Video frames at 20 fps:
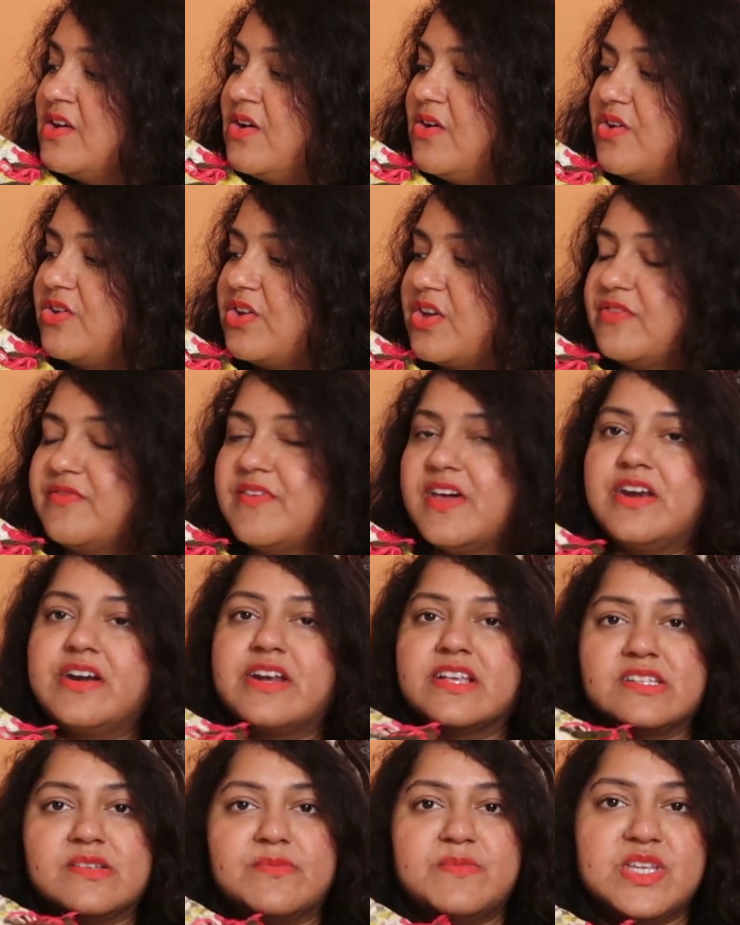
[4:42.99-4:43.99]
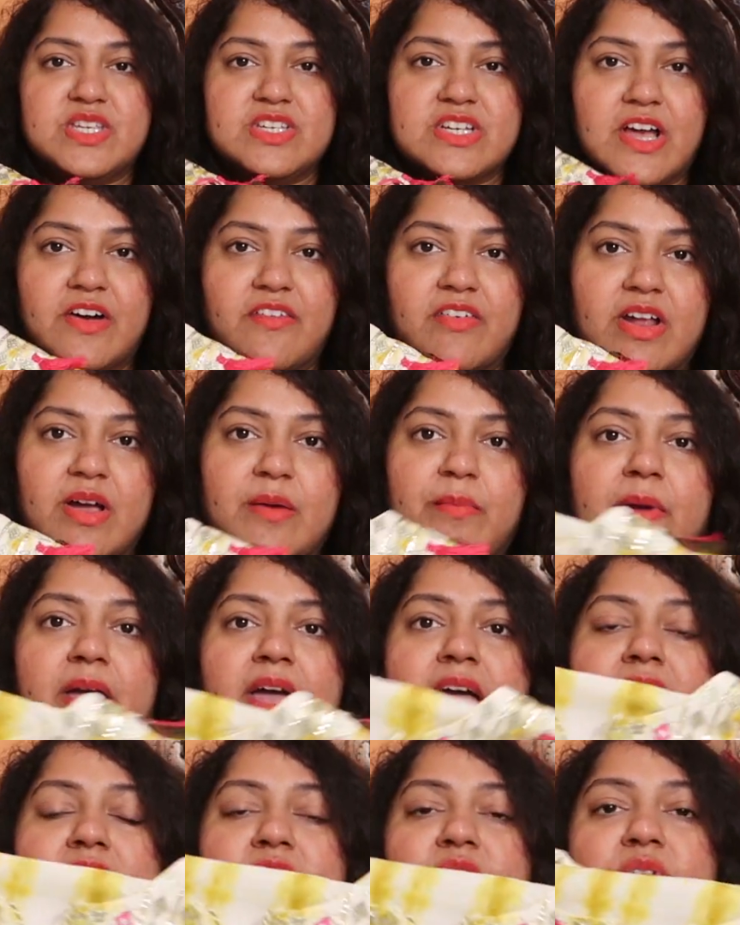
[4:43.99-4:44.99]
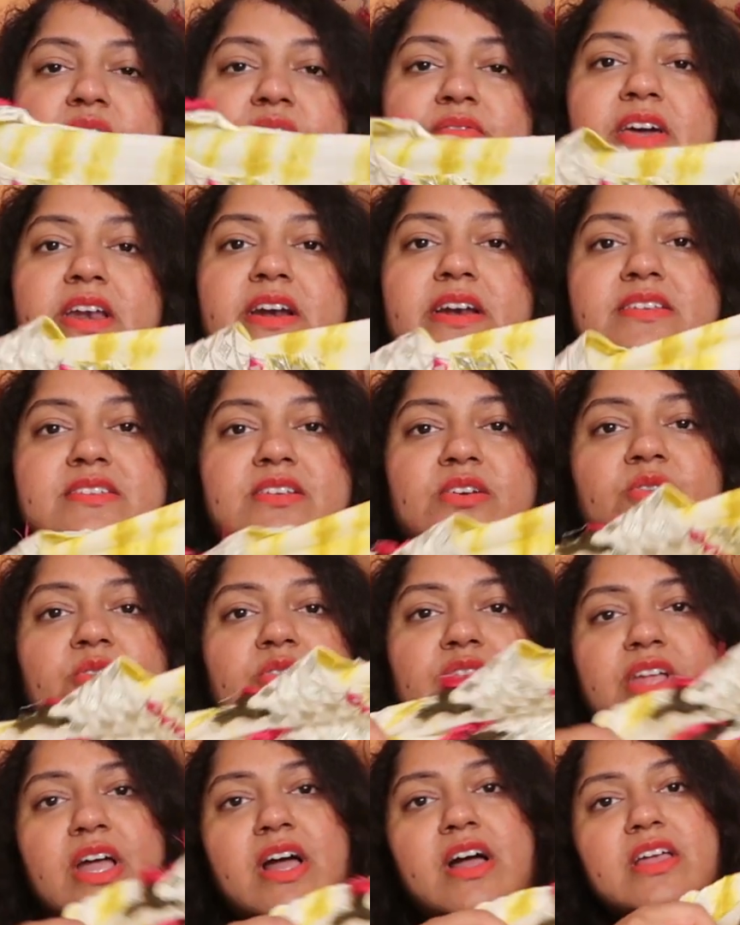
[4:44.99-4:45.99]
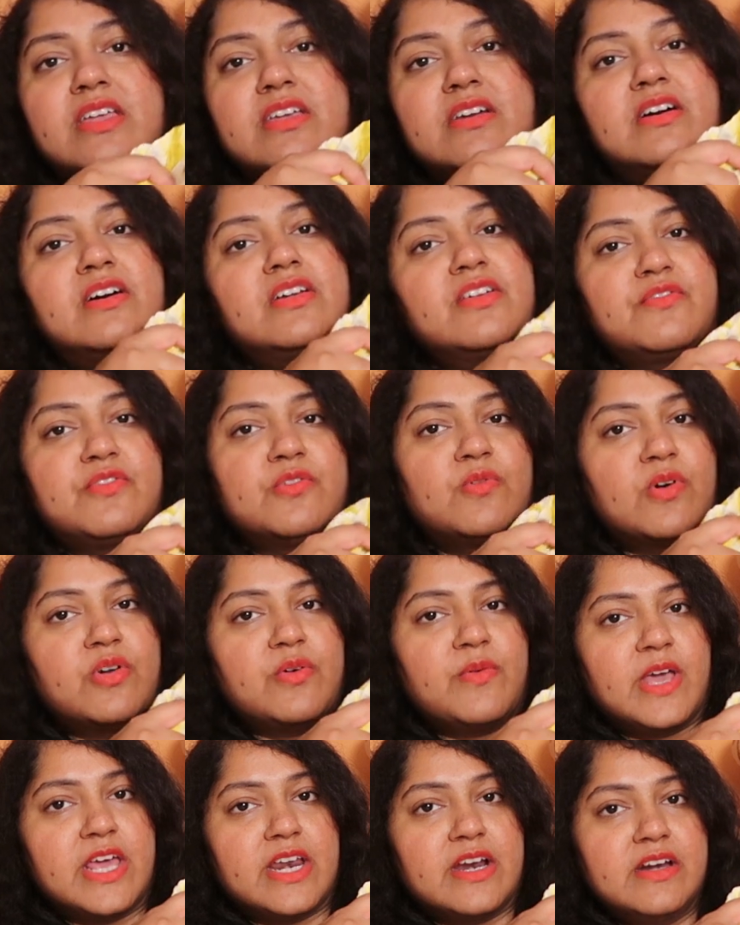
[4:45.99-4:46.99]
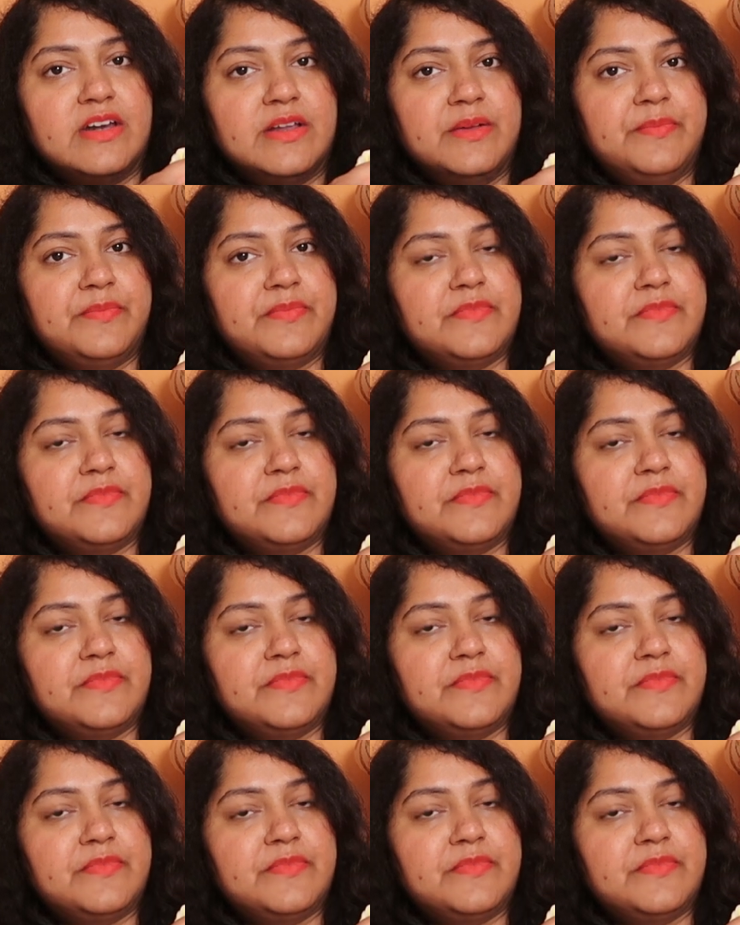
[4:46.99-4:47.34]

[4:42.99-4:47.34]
or you can wear it as a beach cover up, and you can wear it as a kurta here if you want to wear it